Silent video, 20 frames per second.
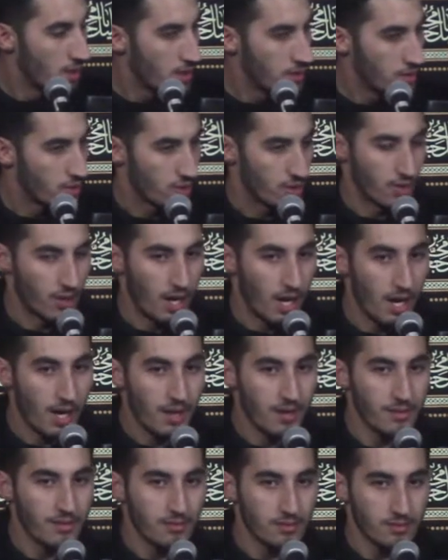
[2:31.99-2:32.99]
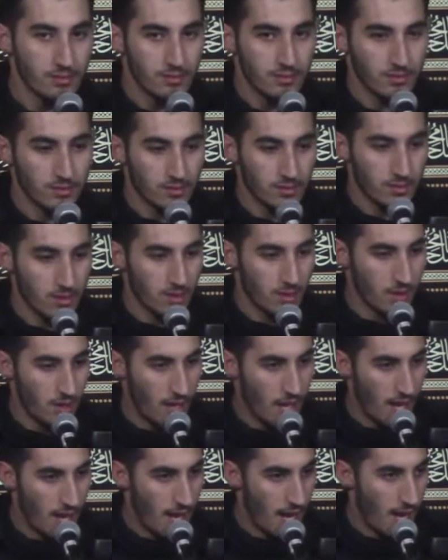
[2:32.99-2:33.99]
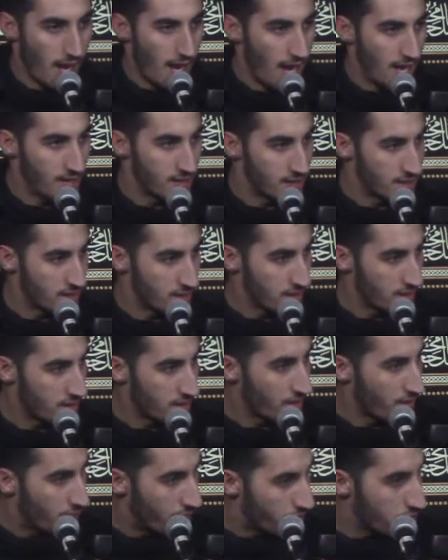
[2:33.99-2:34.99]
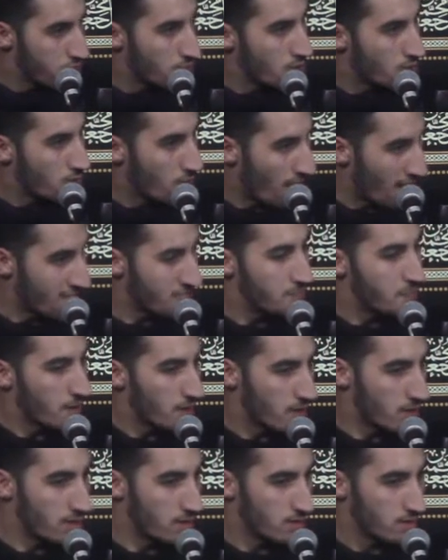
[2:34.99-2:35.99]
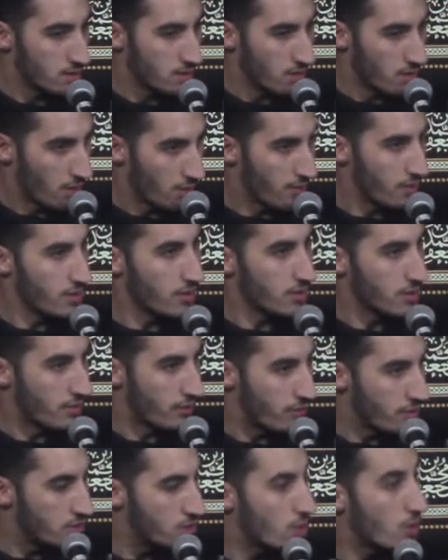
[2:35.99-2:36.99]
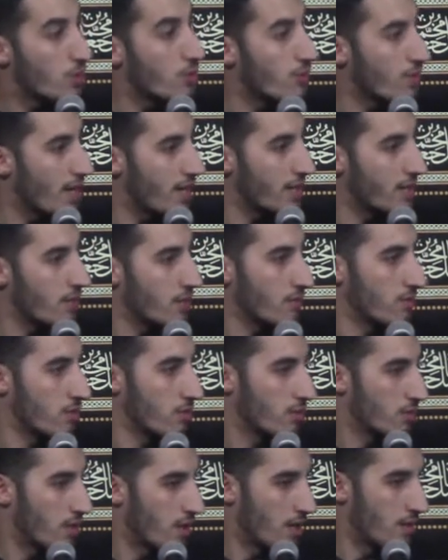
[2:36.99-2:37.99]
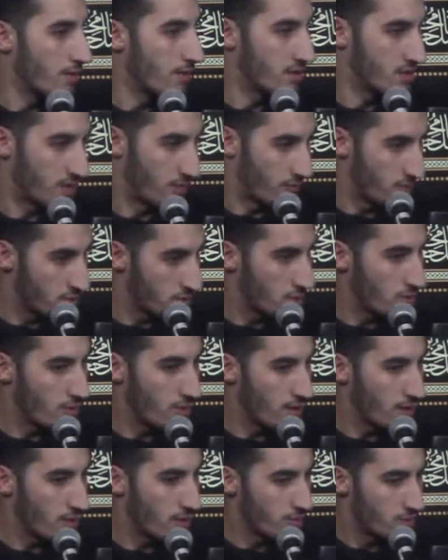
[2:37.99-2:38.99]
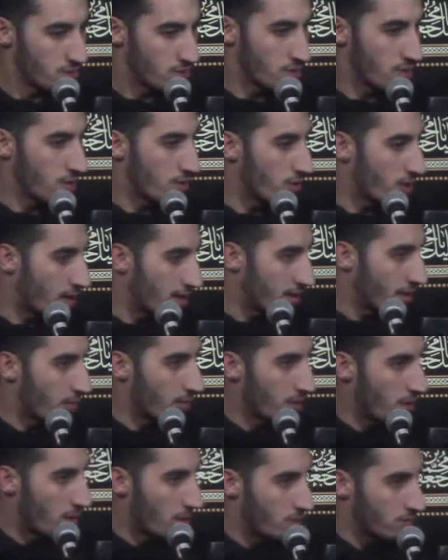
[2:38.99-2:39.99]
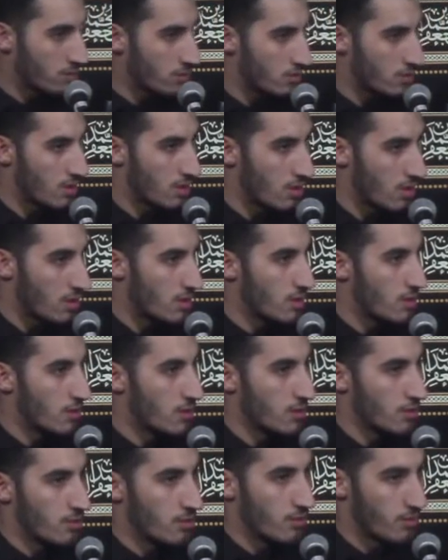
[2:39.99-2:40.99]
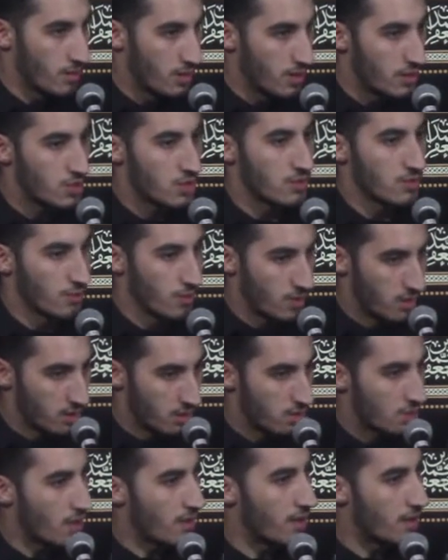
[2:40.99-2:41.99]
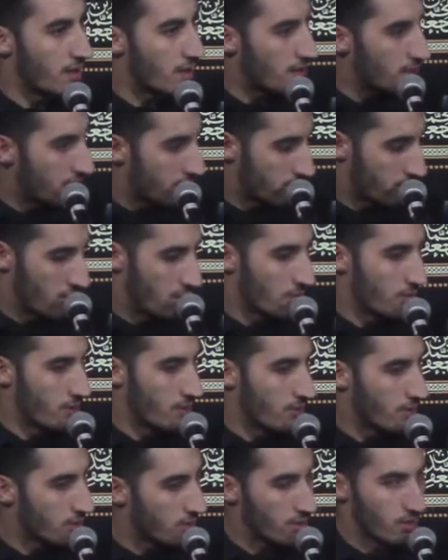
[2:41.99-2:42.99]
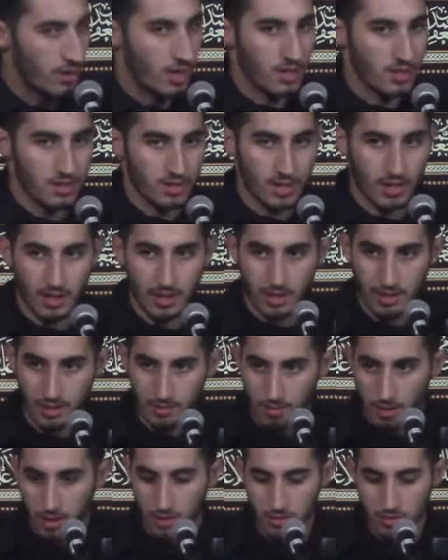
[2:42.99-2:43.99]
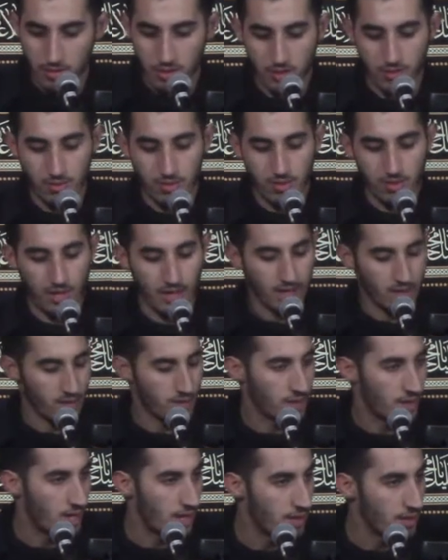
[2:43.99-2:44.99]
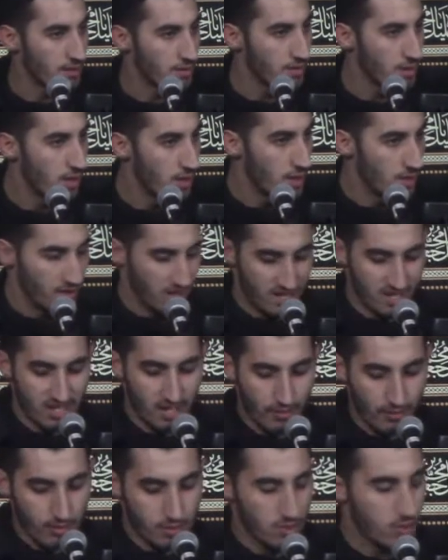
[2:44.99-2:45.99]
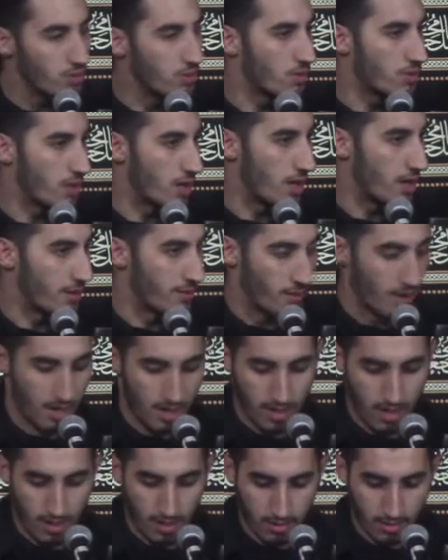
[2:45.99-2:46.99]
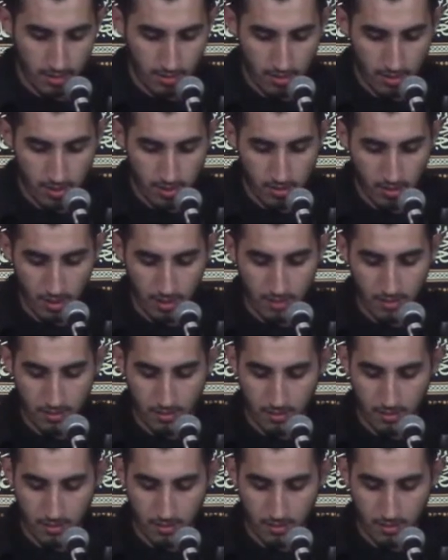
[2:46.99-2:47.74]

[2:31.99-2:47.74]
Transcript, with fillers: The Quran has the physical aspect of it, the physical reality of the Quran. There's a physical reality which is the Quran that we hold with each with each other. You know, we read Quran together, and the brother was just reciting Quran. This is the physical Quran right here. This one,